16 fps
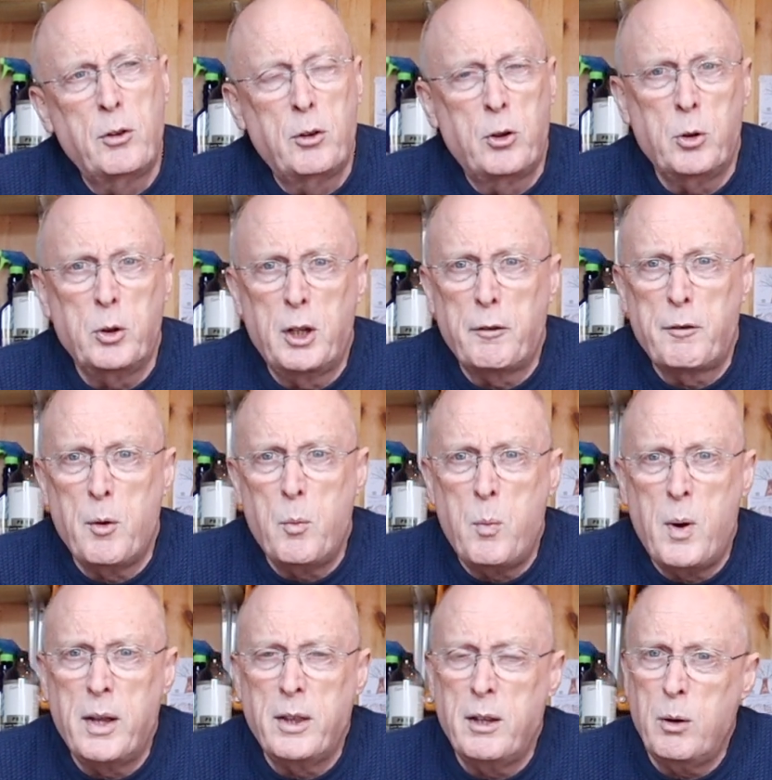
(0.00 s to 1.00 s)
to a different
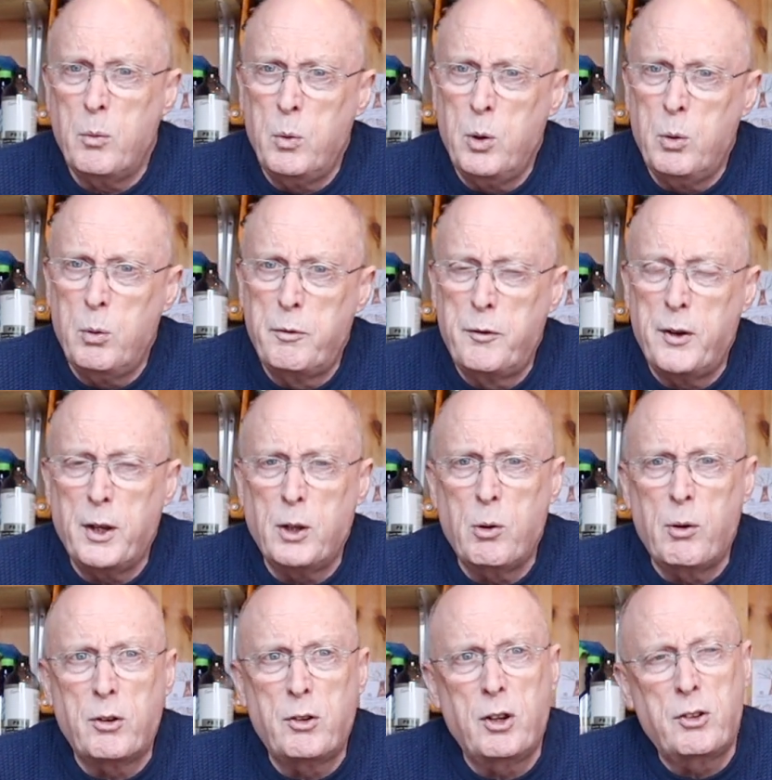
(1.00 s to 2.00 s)
one that will fit
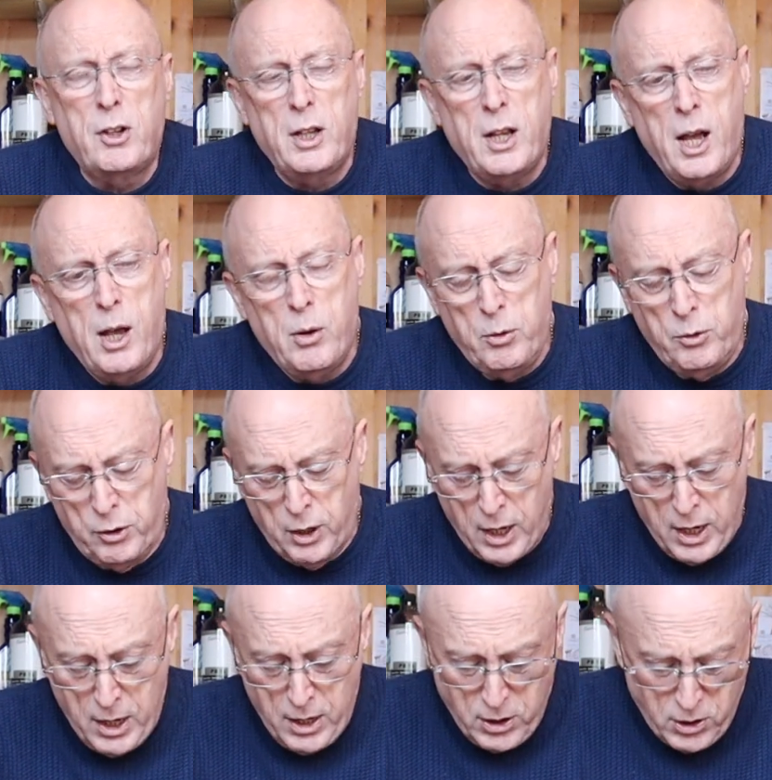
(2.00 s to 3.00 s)
your existing hose.
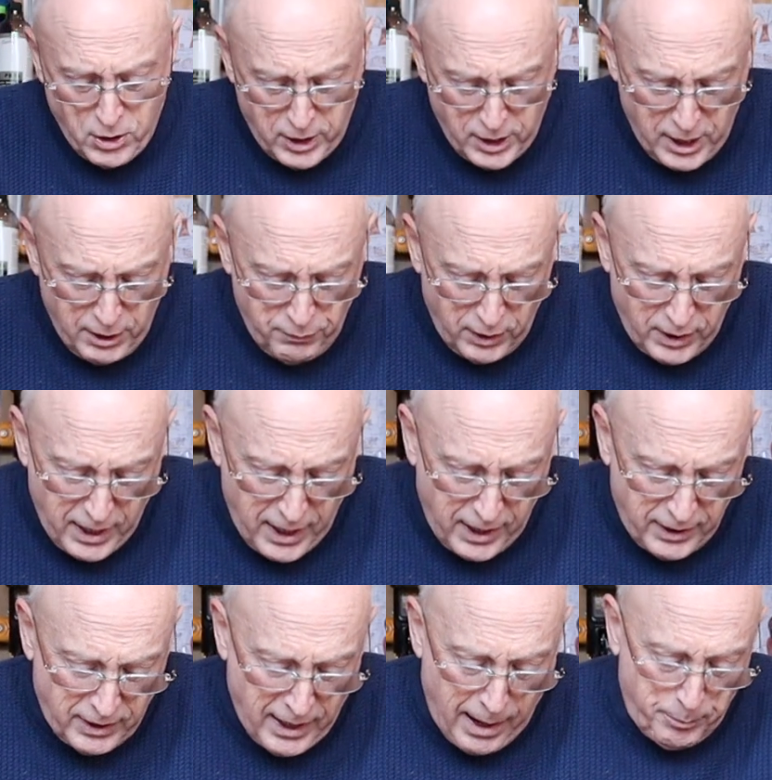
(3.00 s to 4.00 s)
You can even
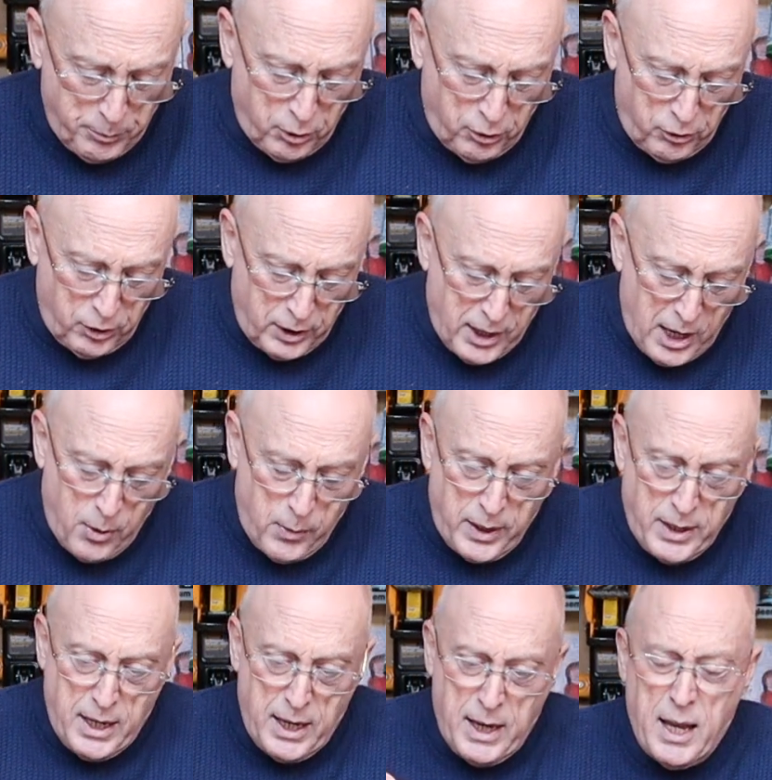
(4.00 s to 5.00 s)
get adapters that go
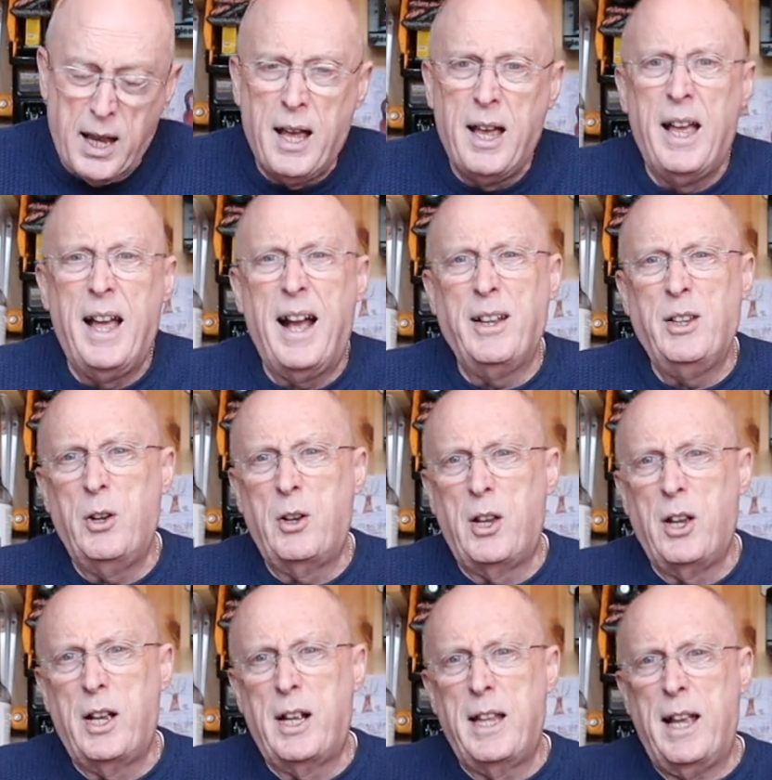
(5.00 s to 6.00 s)
in here and you
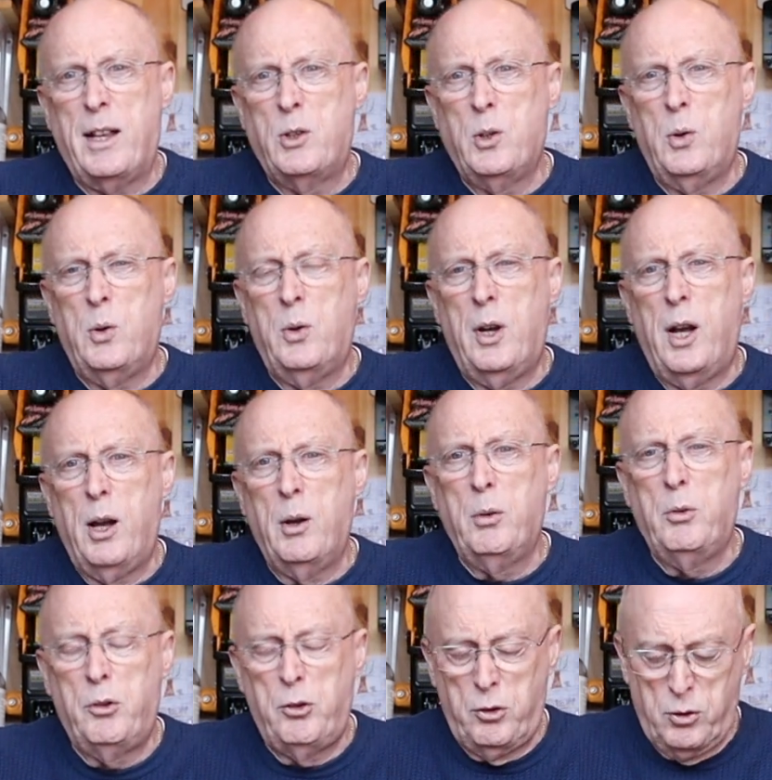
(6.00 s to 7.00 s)
can connect your
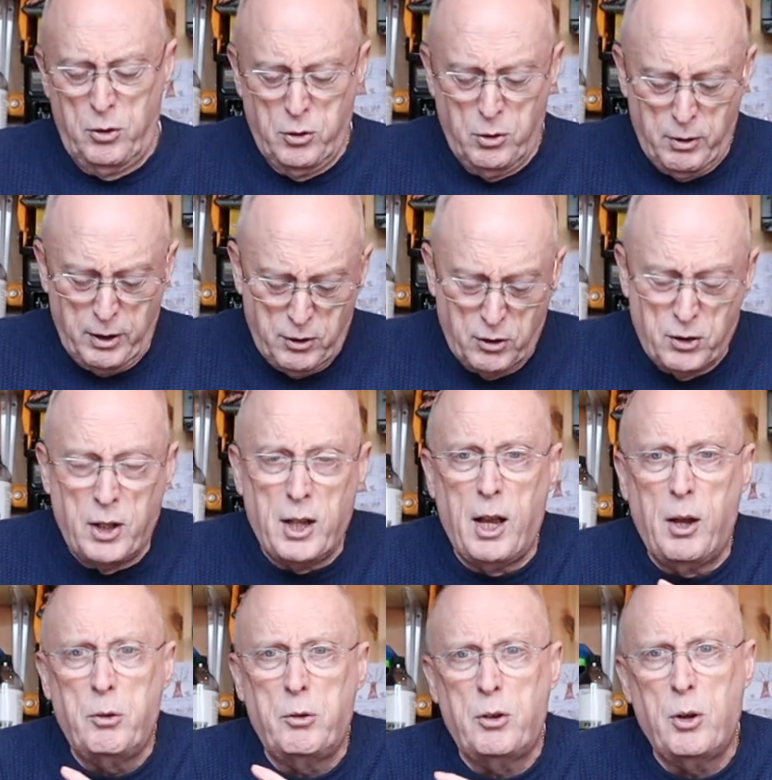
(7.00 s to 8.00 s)
existing
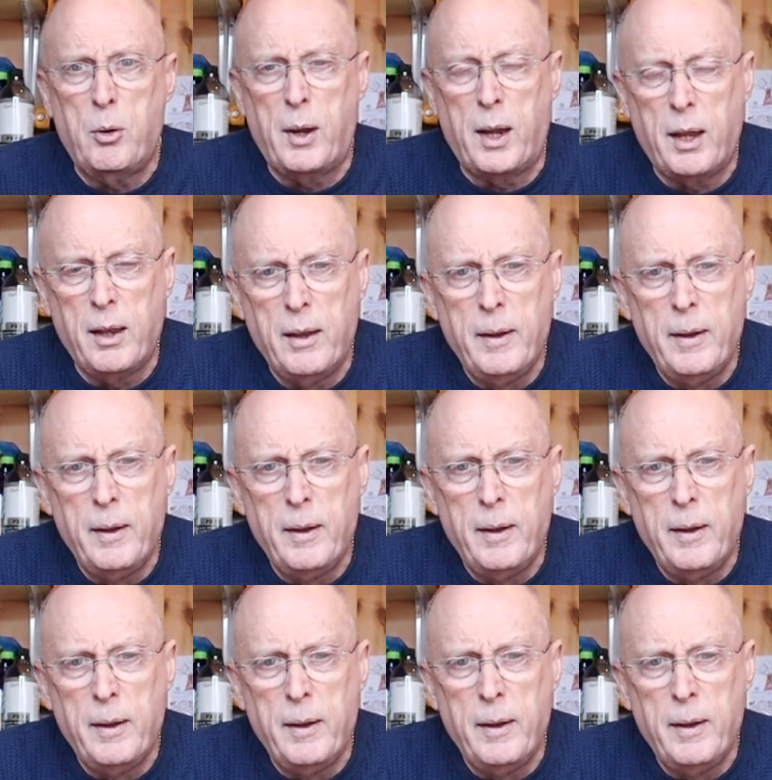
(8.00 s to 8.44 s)
hose to it.